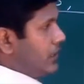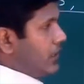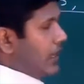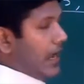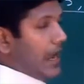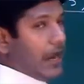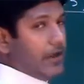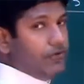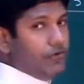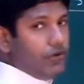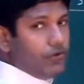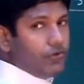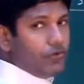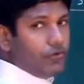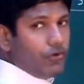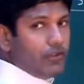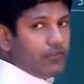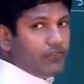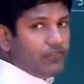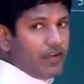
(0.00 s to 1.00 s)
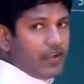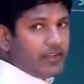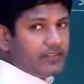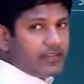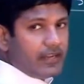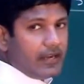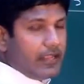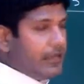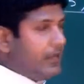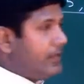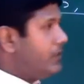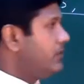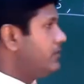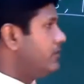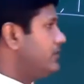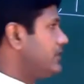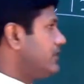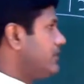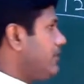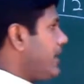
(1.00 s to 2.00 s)
125 is kind of into
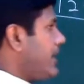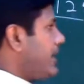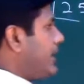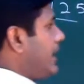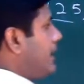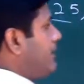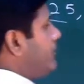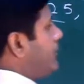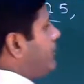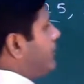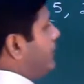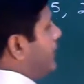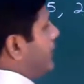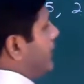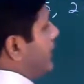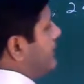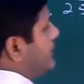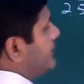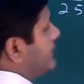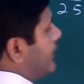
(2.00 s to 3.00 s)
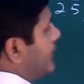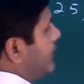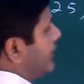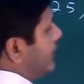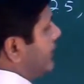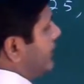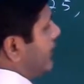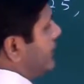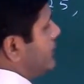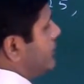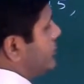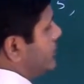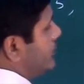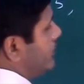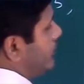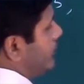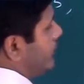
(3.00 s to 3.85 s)
Mr. Mac, I'm going to put inside the cage.